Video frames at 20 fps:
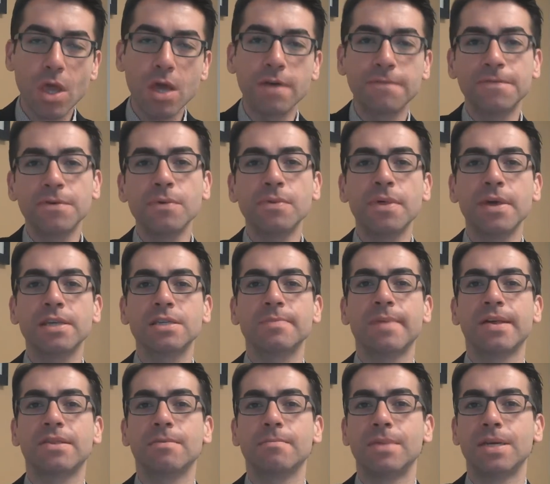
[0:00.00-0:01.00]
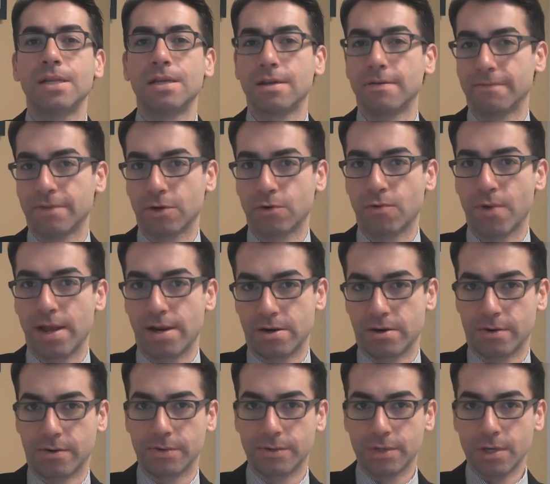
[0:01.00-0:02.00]
a few things about the meeting of the
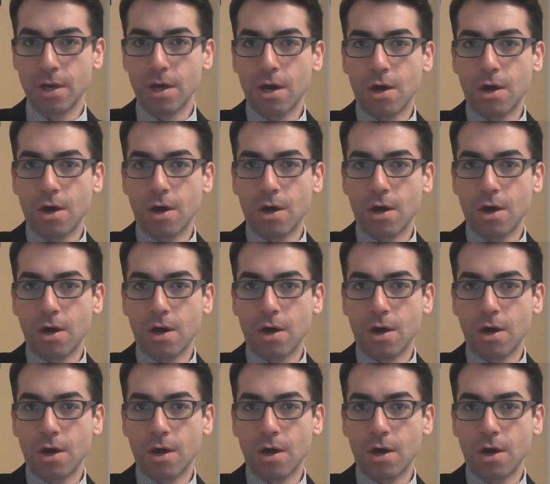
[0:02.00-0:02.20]
creditors,